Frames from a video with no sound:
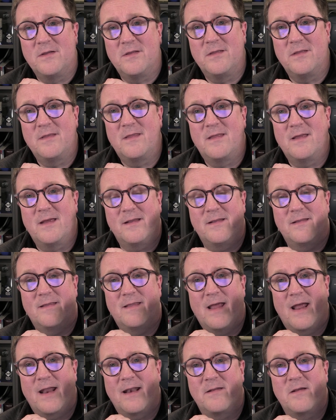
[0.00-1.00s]

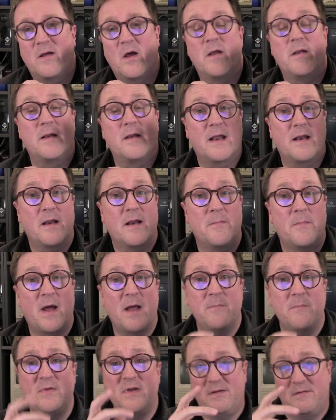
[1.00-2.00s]
that there
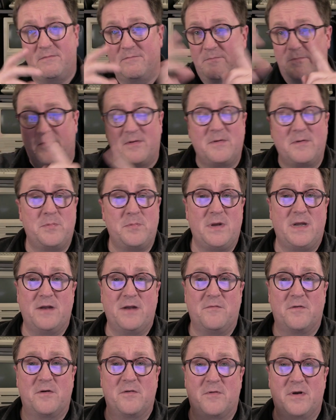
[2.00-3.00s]
might be
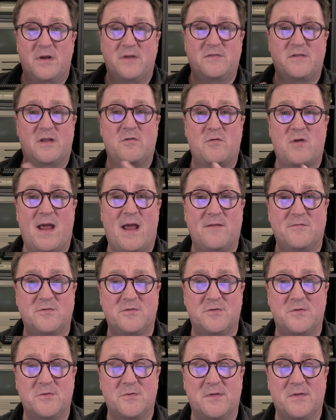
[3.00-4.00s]
different events that you have
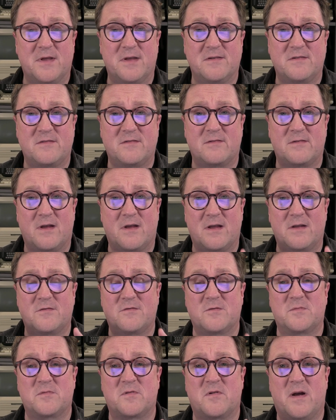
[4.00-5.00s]
to do this and
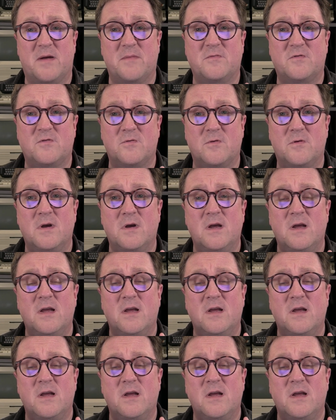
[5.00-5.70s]
subscribe to.